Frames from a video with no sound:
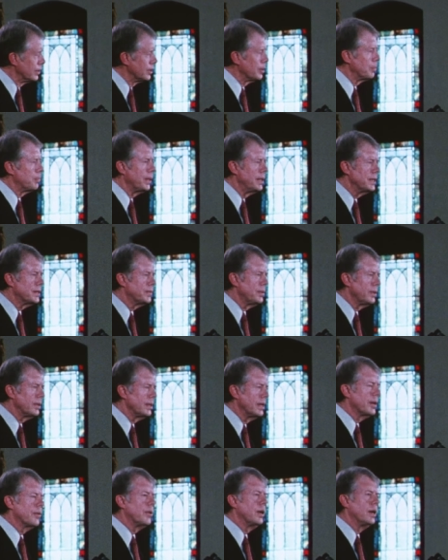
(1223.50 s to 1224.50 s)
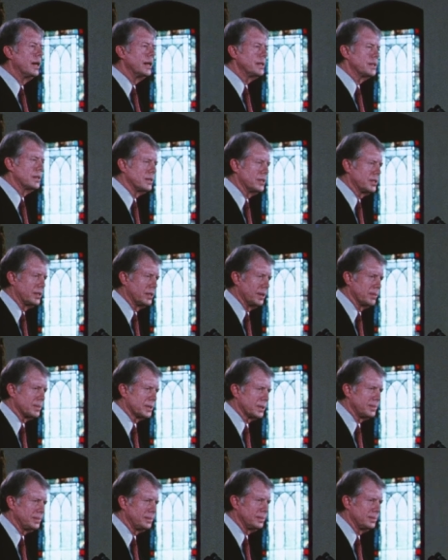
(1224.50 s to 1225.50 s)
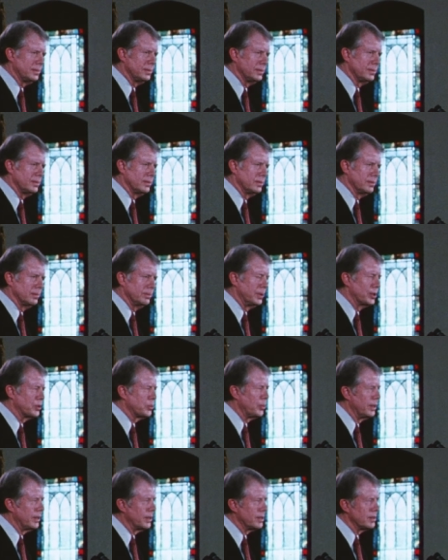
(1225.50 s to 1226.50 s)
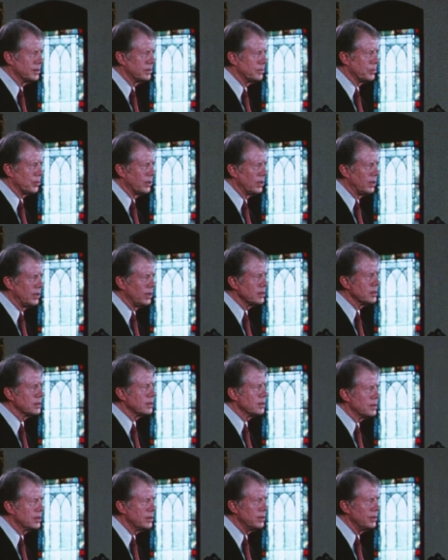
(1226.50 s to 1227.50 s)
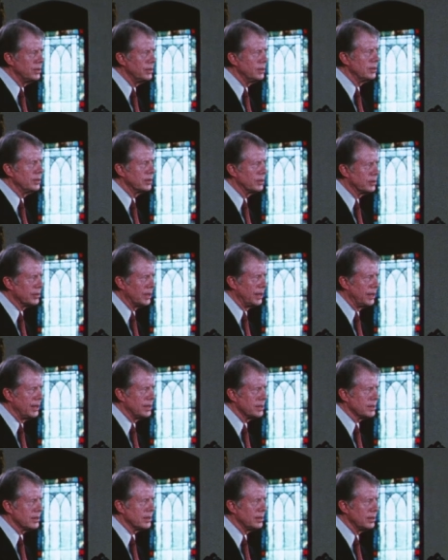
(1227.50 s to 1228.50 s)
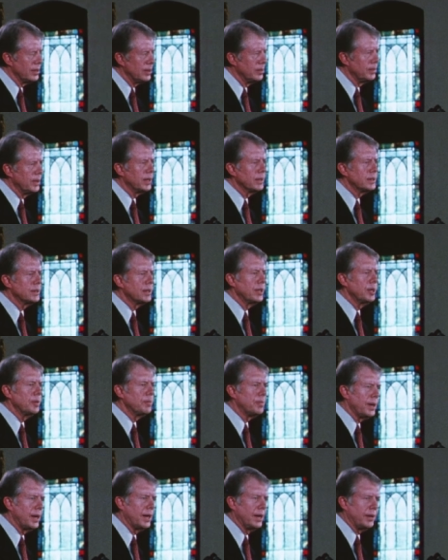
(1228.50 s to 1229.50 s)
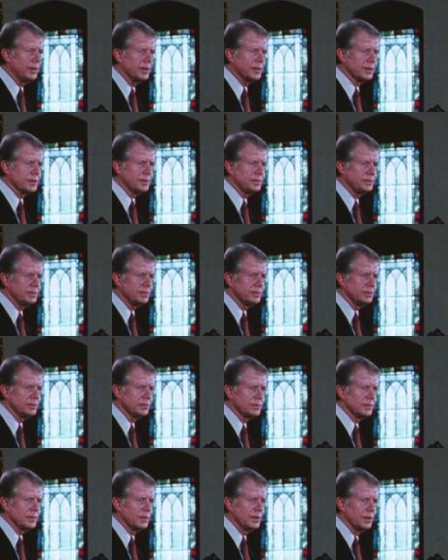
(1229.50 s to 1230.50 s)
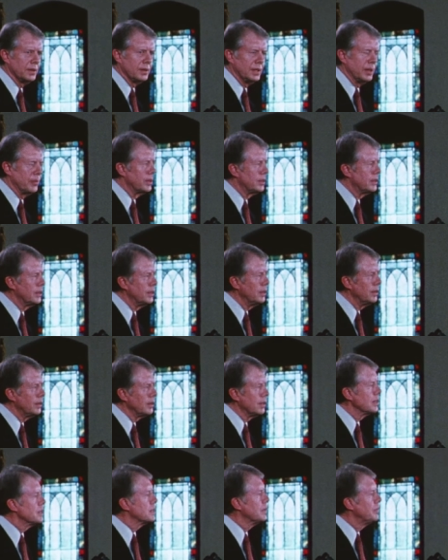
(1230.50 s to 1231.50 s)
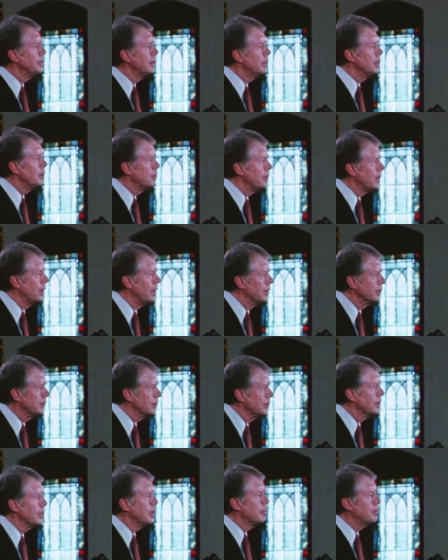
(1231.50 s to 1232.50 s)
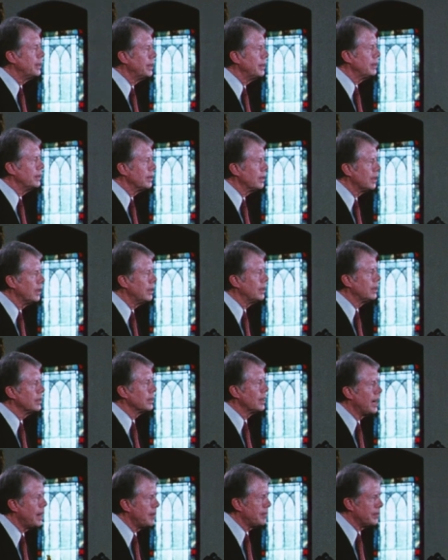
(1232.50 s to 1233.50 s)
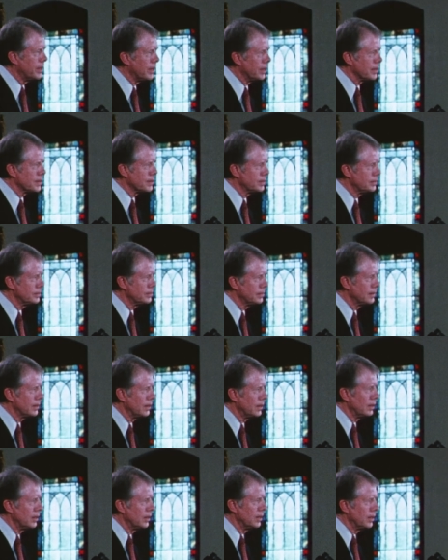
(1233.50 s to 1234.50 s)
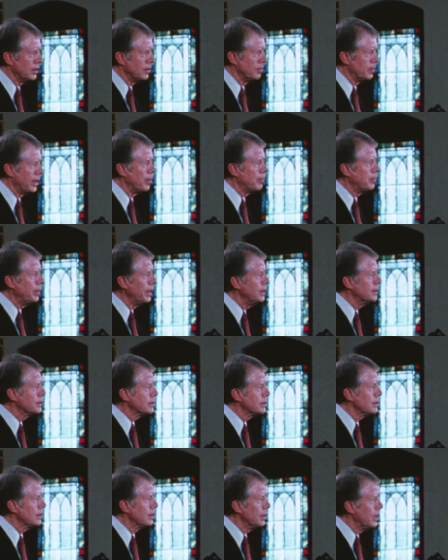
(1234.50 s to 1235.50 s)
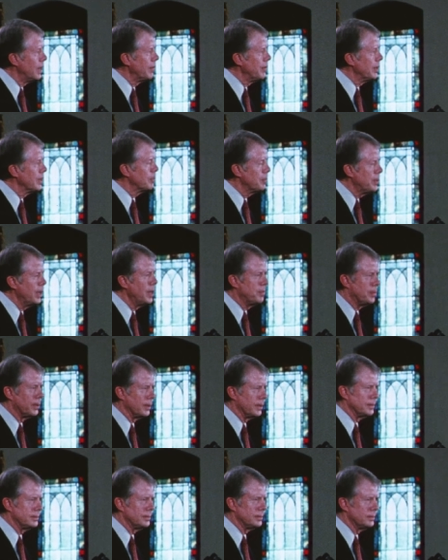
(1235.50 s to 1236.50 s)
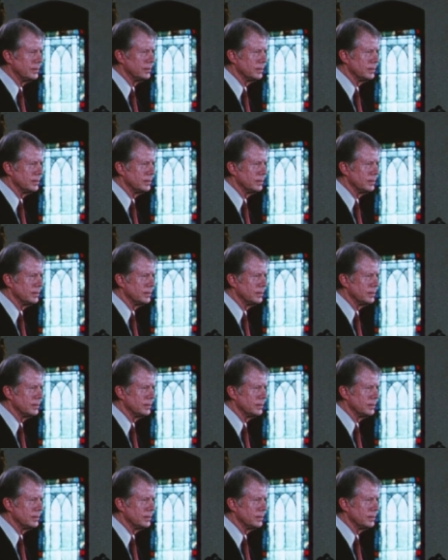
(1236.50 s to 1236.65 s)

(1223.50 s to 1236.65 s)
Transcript: to the peaceful interrelationships between the world's two greatest military powers. It would deal a severe blow to the opinion held of us by peace-loving people